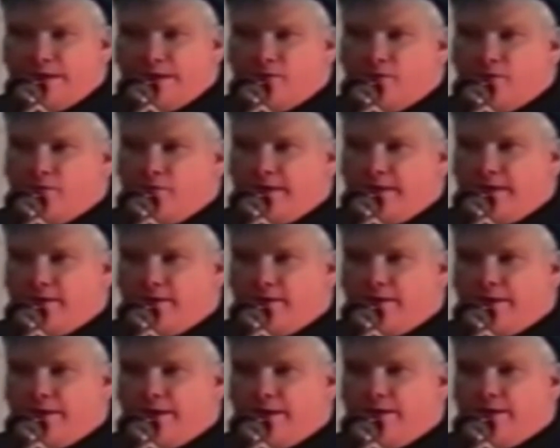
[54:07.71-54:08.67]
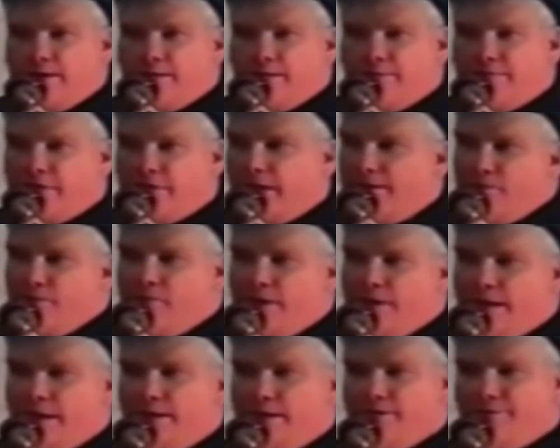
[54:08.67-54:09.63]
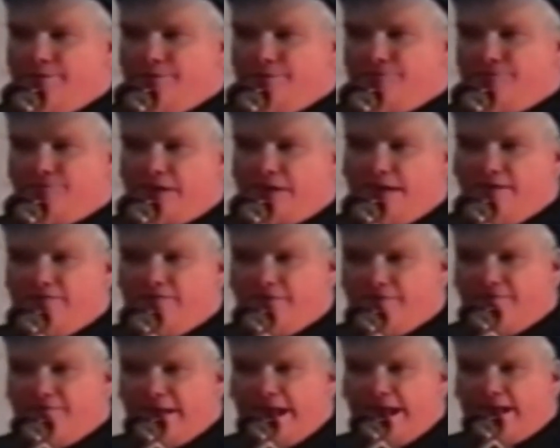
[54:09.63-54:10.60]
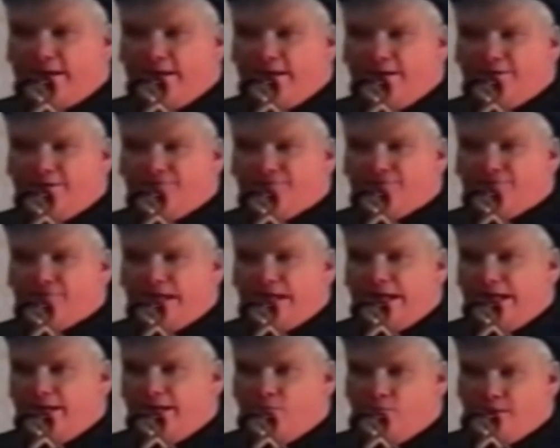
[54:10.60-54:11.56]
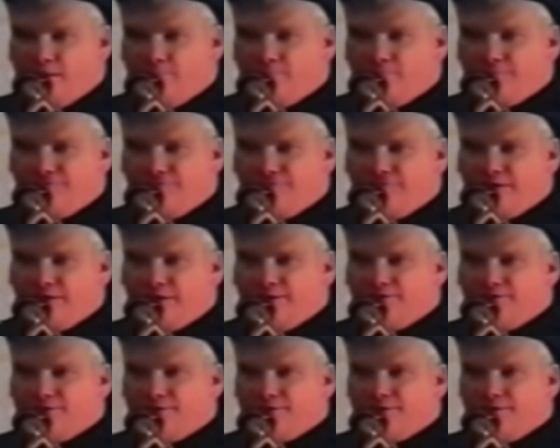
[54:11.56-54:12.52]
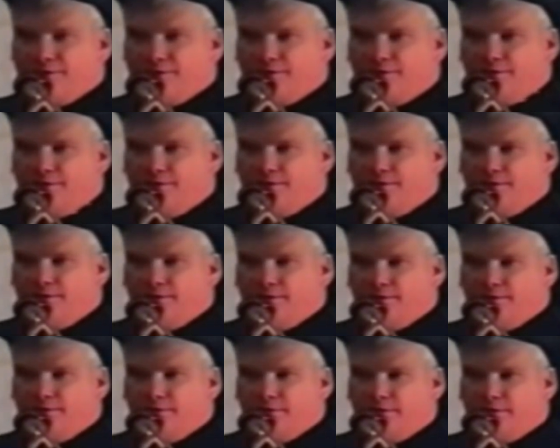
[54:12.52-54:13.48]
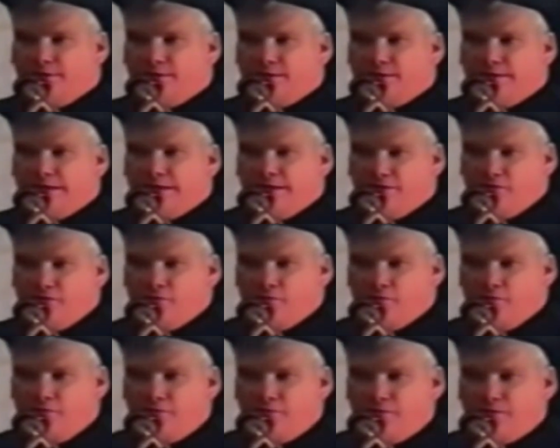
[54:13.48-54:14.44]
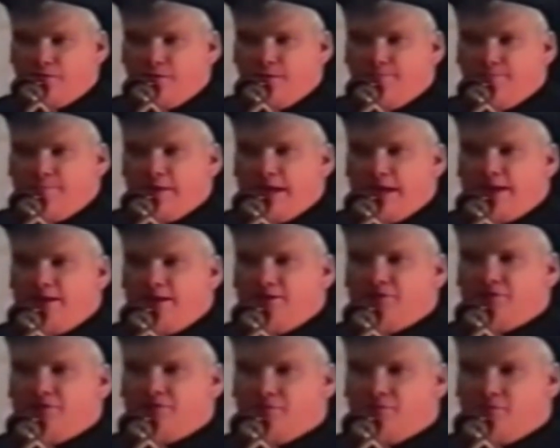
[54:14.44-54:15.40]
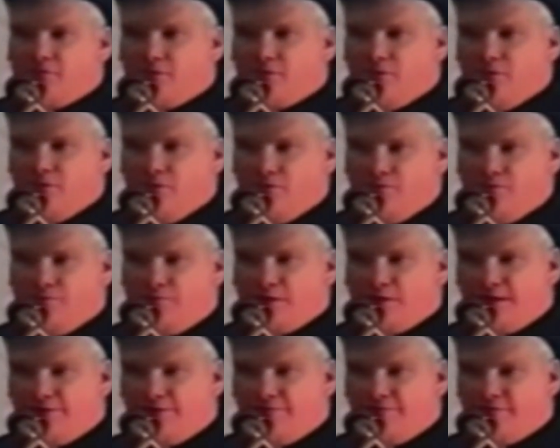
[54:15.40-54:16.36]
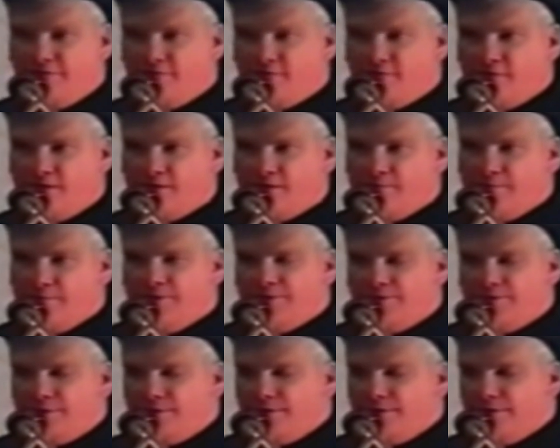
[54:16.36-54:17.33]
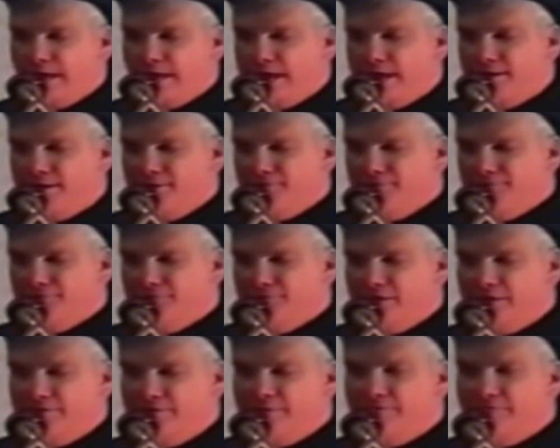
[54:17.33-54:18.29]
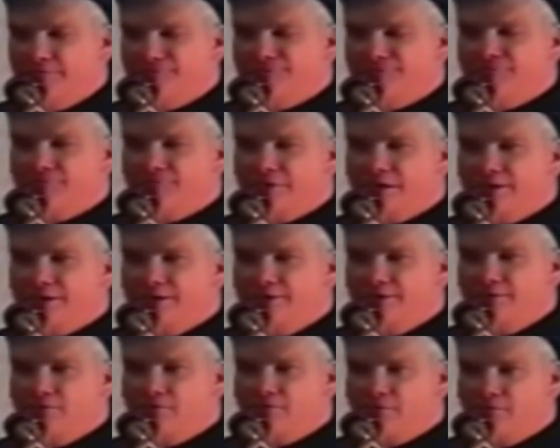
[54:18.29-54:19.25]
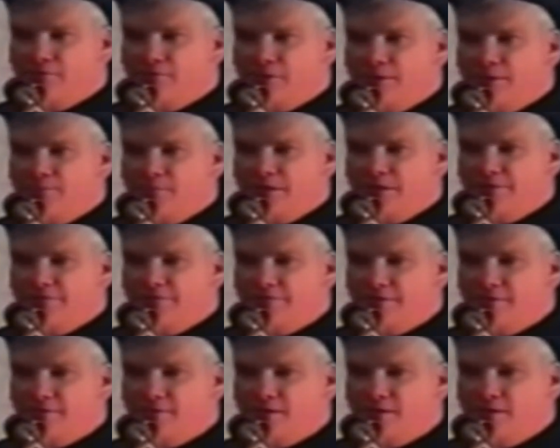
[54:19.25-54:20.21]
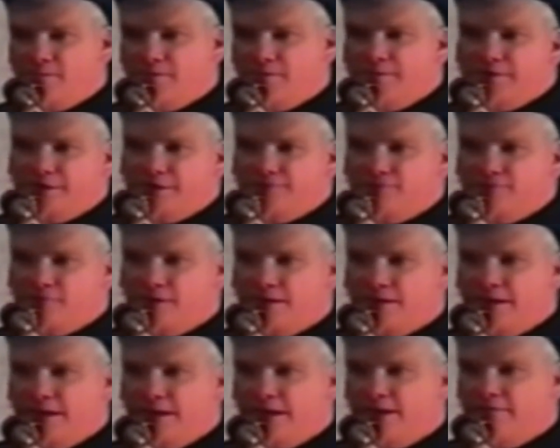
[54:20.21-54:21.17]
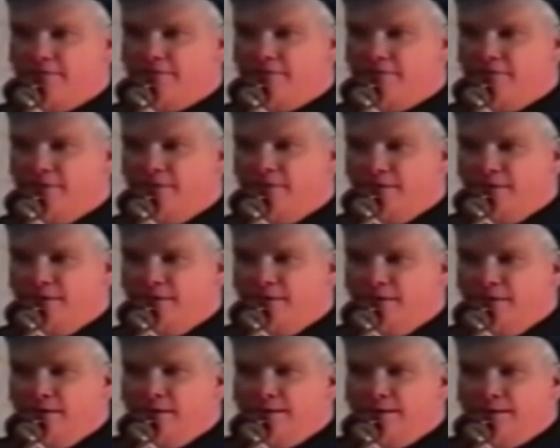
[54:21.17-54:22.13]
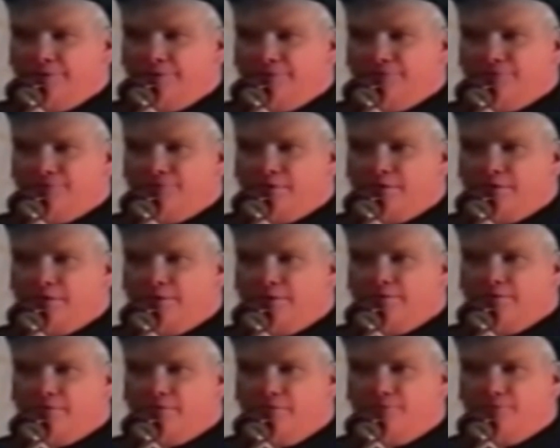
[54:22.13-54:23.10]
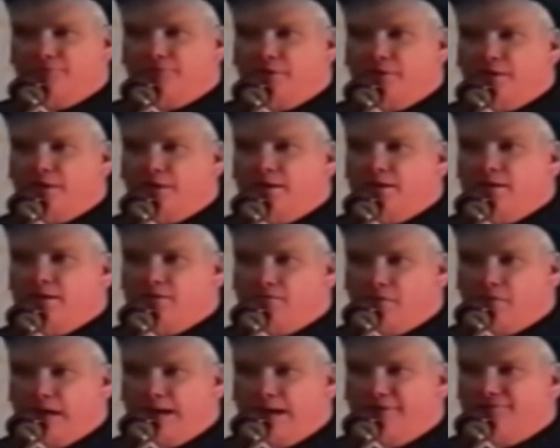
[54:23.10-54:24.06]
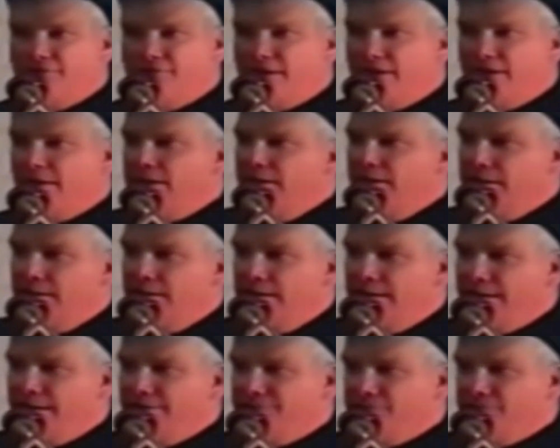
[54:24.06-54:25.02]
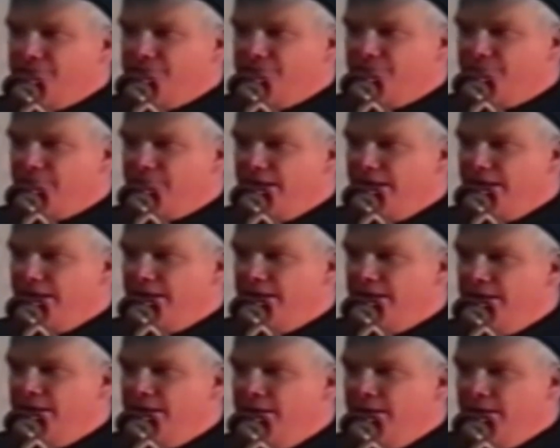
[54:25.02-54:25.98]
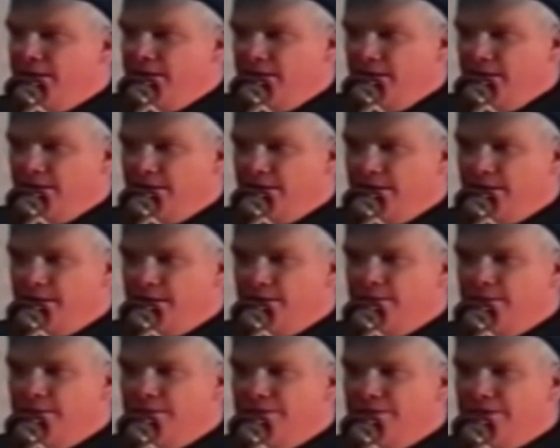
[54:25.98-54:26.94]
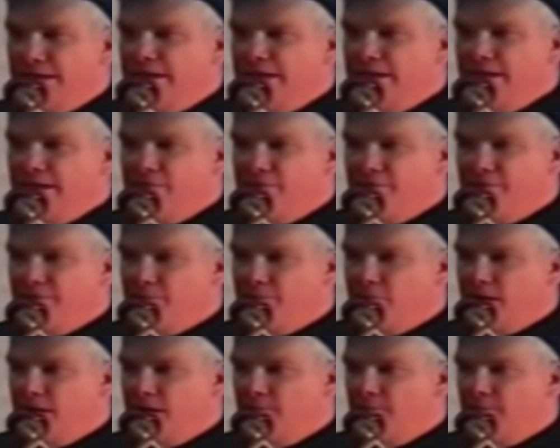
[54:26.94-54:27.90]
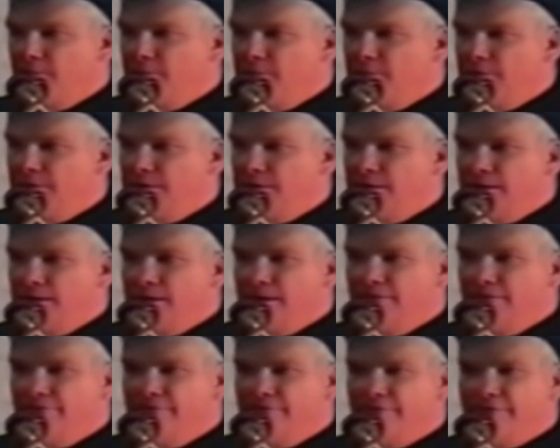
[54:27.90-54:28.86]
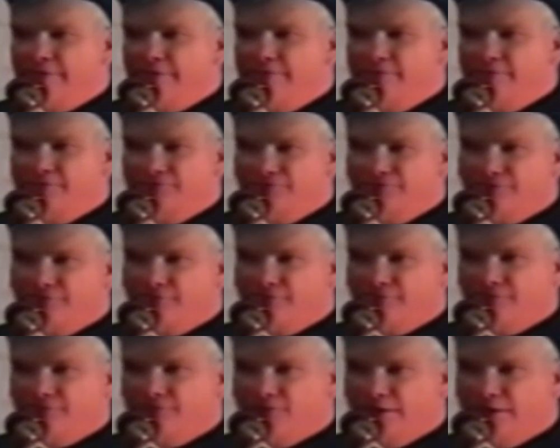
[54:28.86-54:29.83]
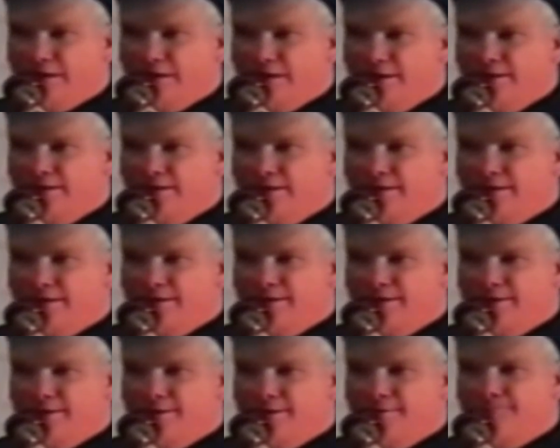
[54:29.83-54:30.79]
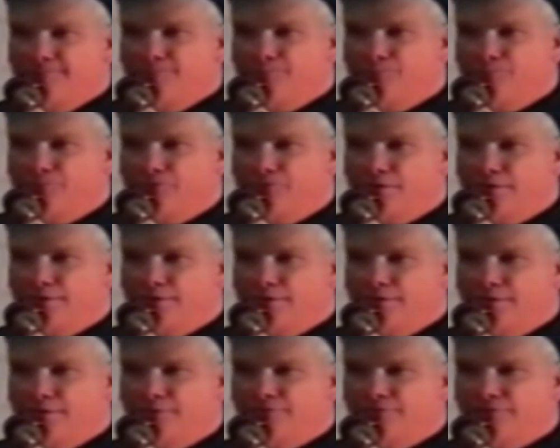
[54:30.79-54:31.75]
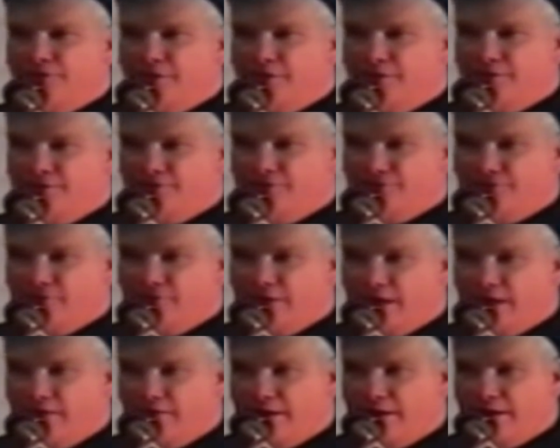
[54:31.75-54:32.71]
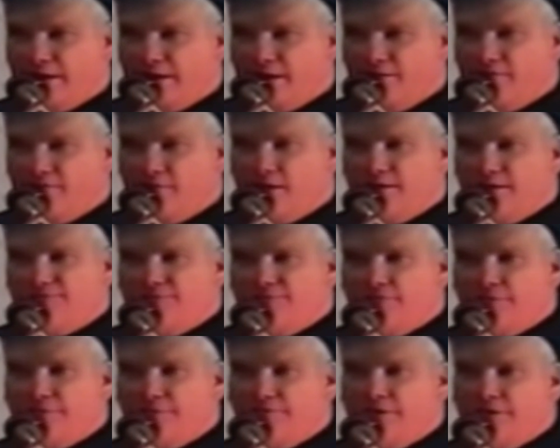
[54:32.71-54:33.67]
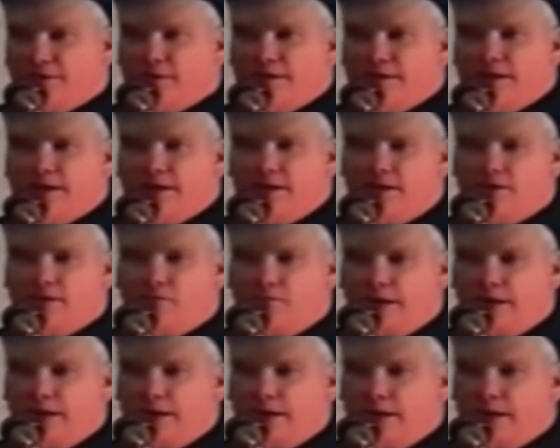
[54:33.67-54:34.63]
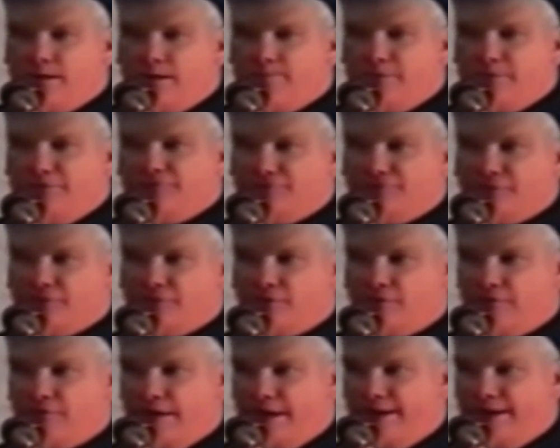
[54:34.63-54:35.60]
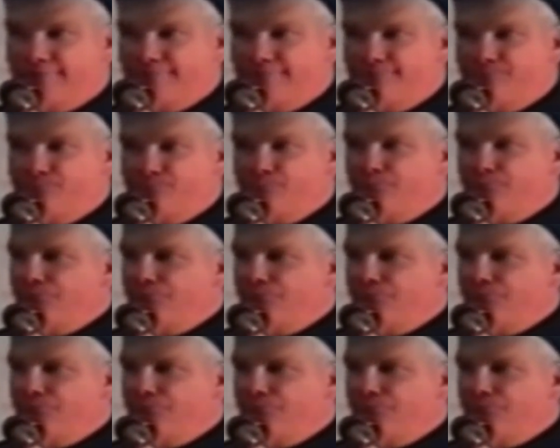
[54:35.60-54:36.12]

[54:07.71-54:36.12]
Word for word: that whole area. By the way, the state of Nevada is 81% uh, uh, in uh, quote managed or owned by the federal government. The land is either restricted or run by the federal government. That's why they have there's uh, groups uh, rising as we speak, dealing with the problem very vociferously and senators are now getting involved. So evidently, uh, waking up is occurring.